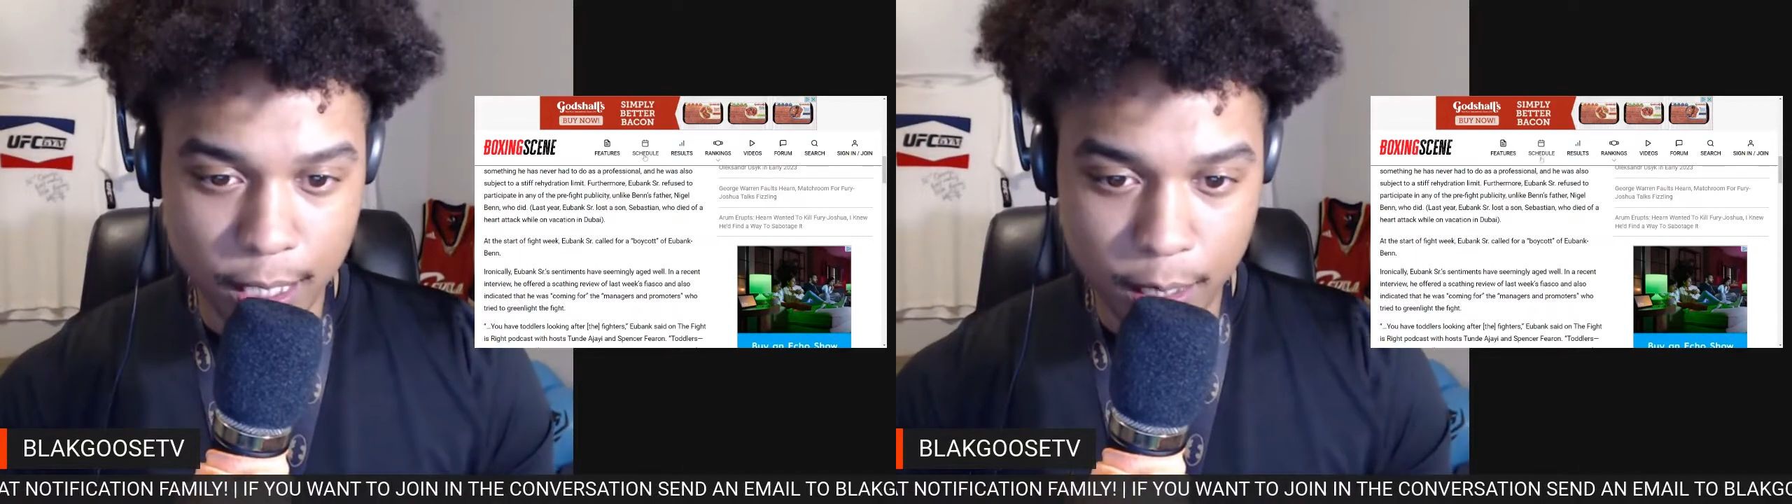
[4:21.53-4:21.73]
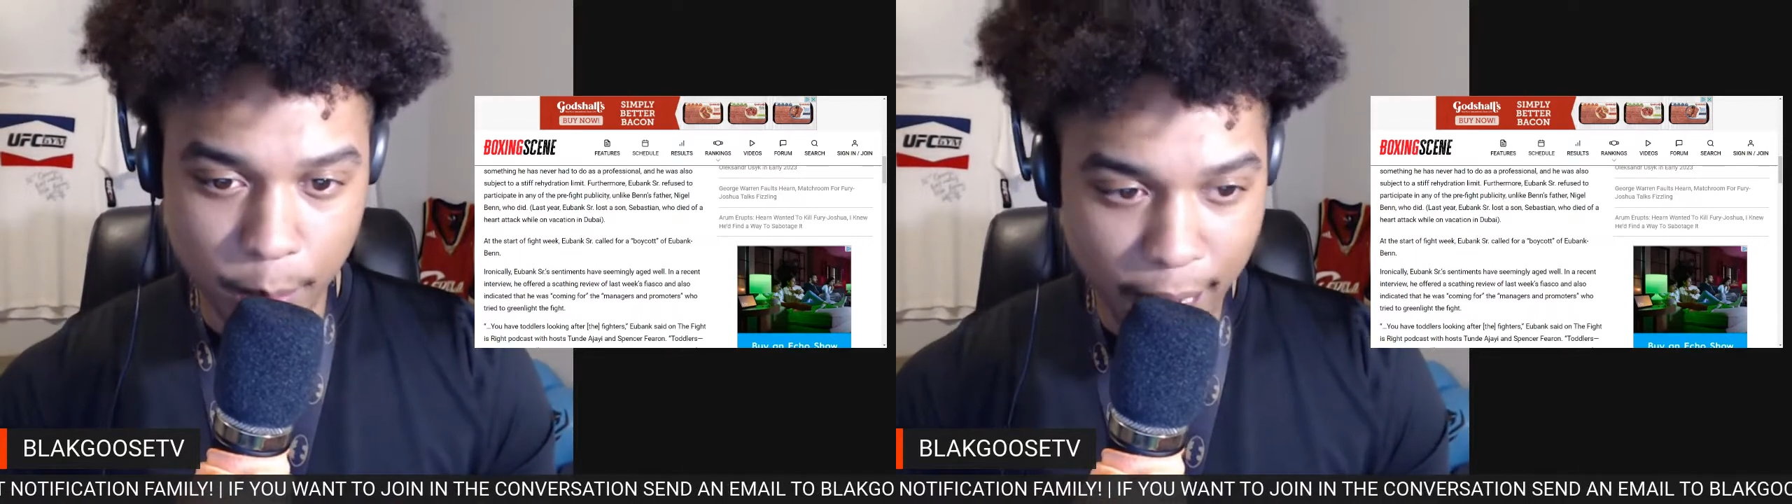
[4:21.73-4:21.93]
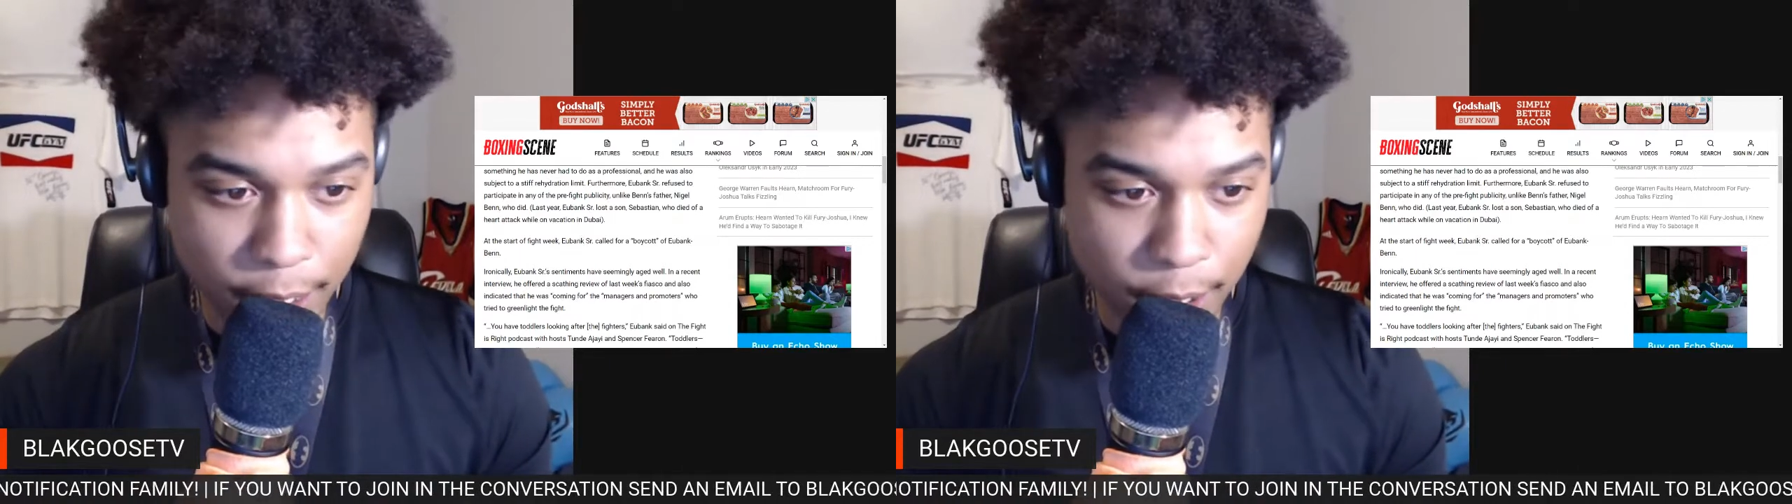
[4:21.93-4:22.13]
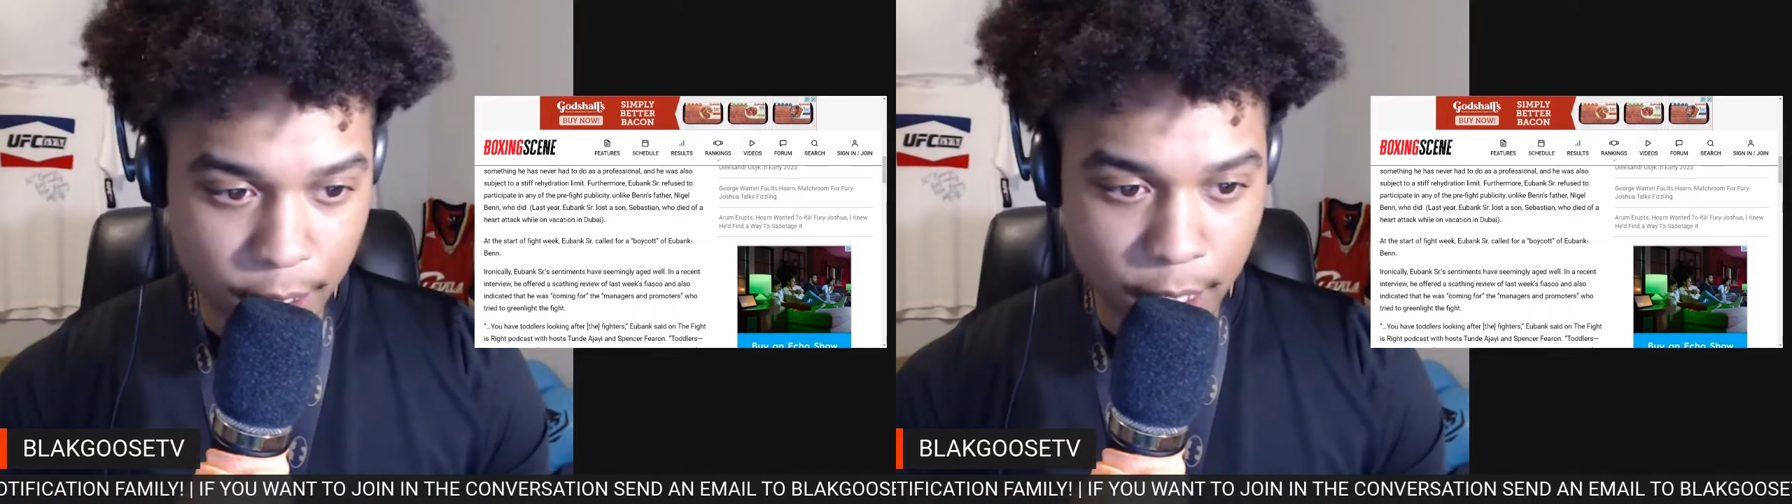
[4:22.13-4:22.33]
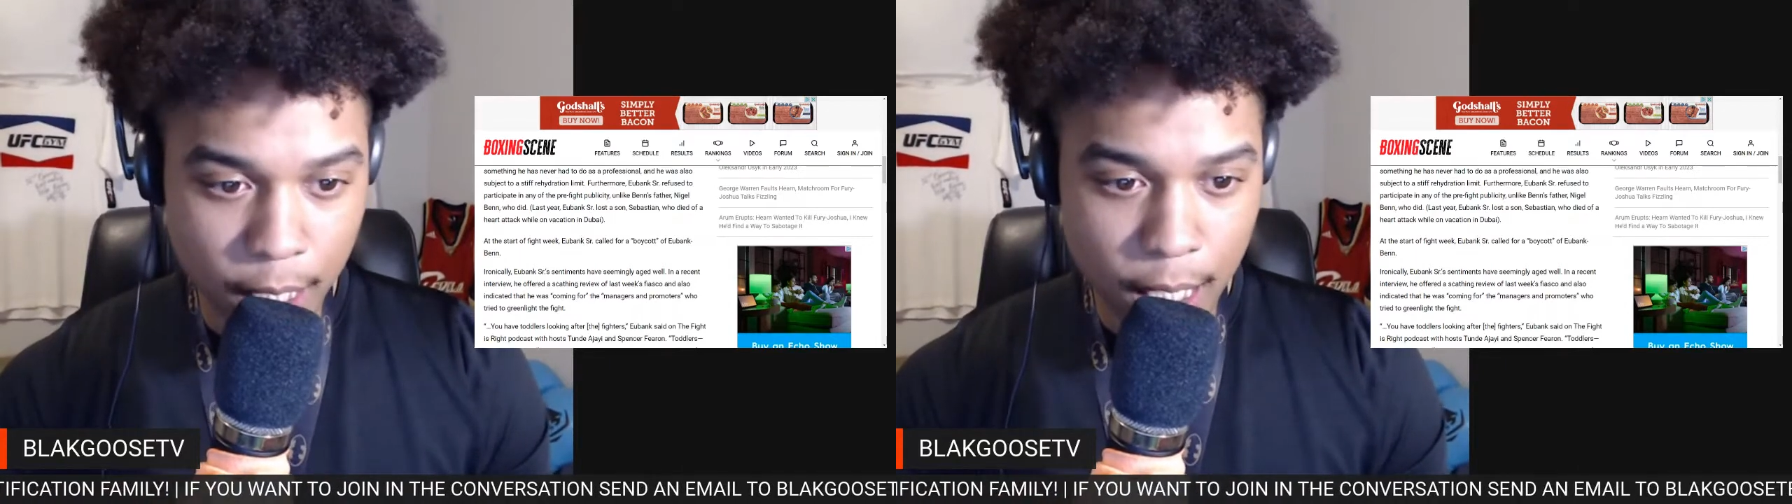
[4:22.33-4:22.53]

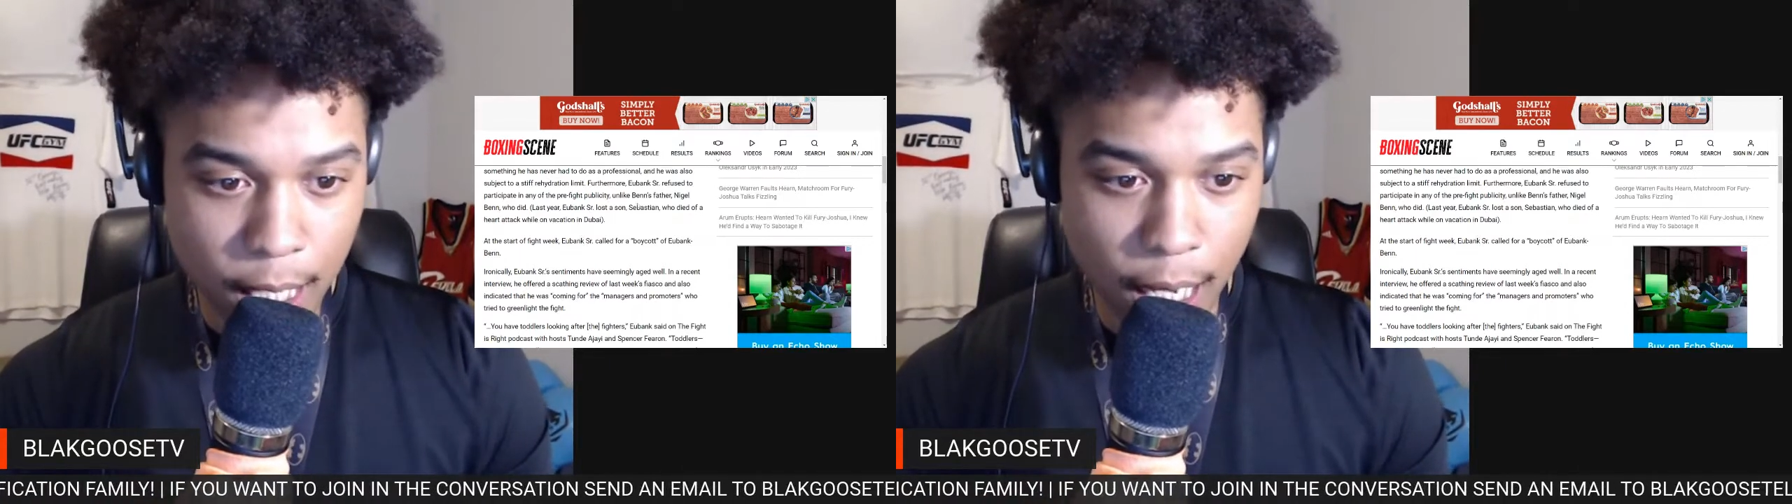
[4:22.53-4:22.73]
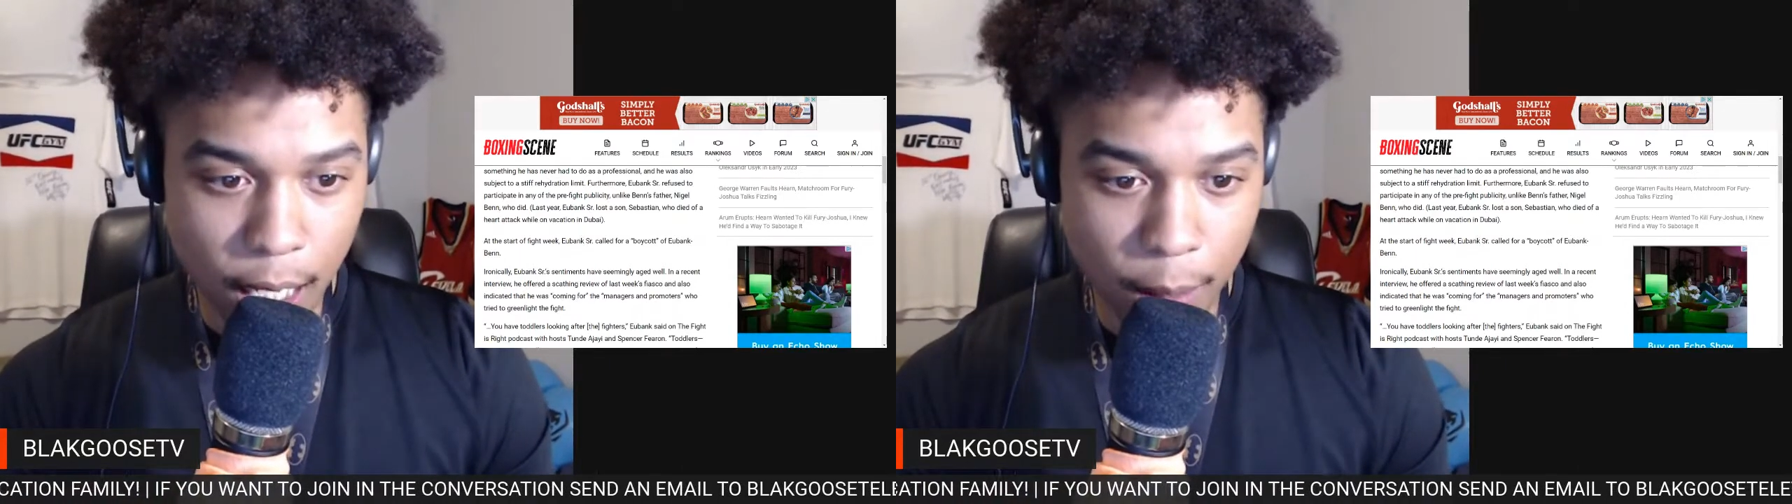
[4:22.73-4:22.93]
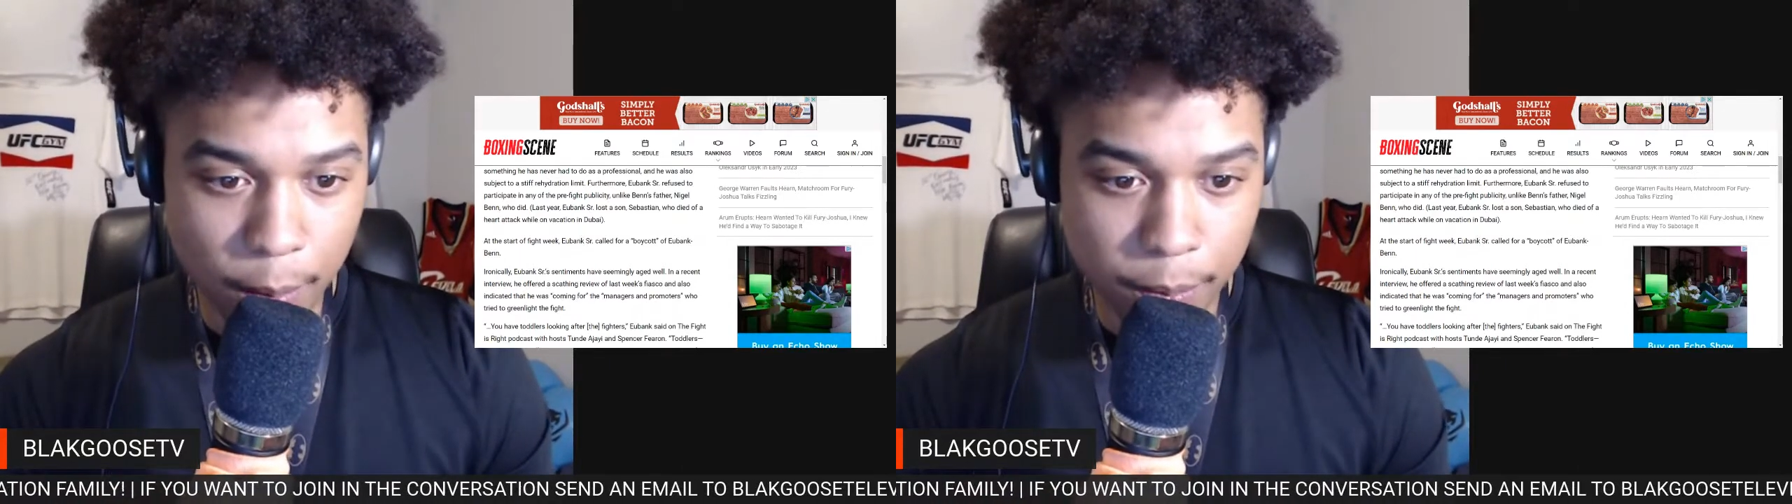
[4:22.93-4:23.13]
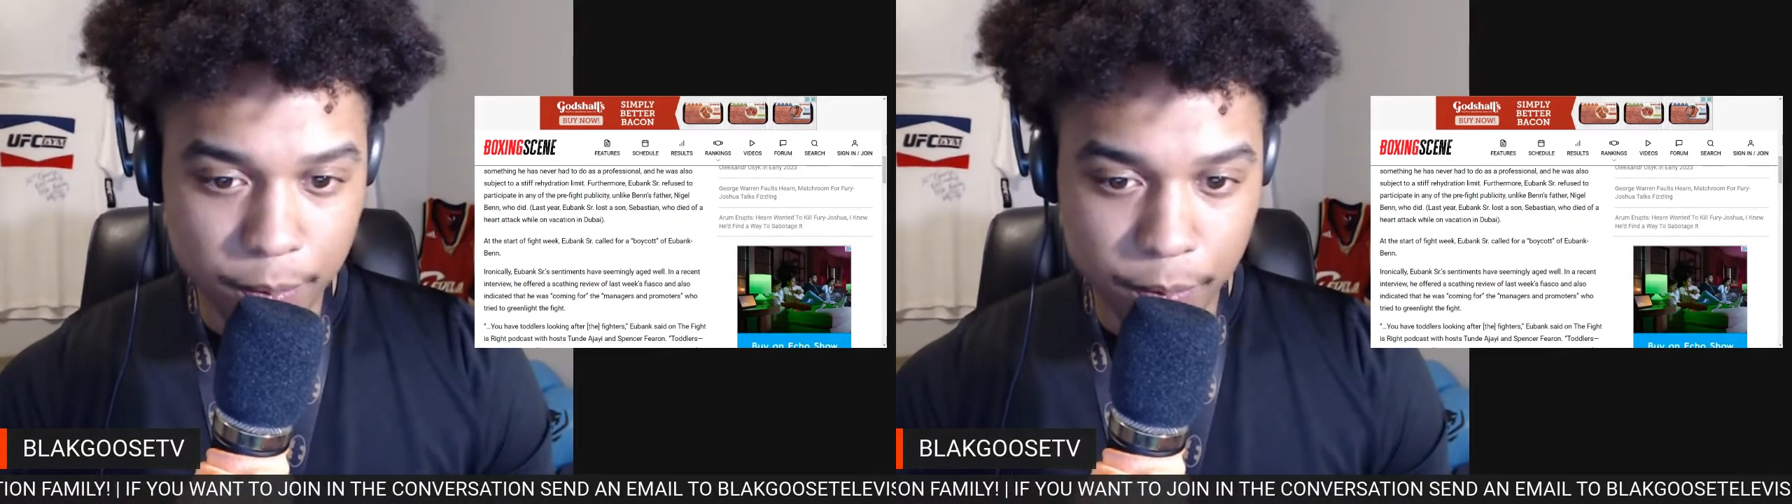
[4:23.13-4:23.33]
Sebastian. Um,